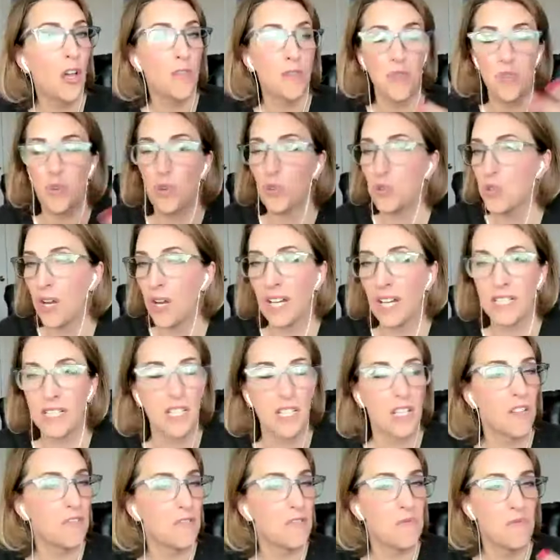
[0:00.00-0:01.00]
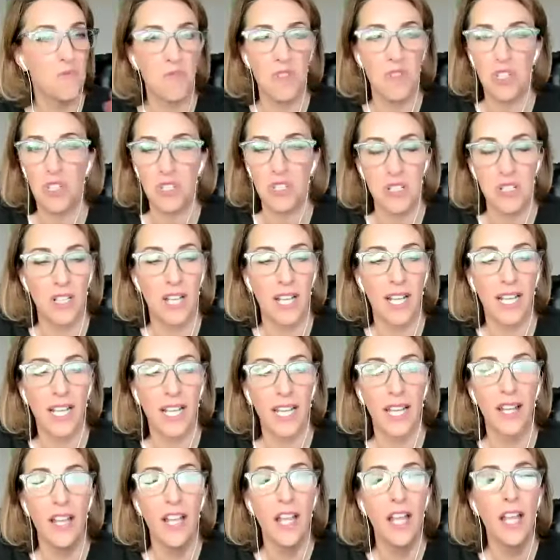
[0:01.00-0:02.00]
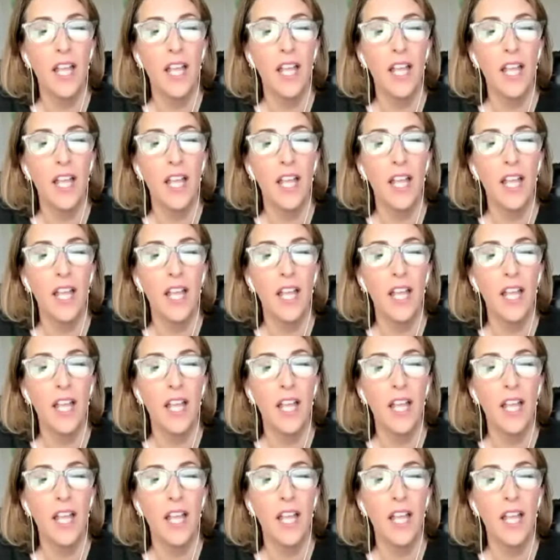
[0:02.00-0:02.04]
It's not attractive. She doesn't like it.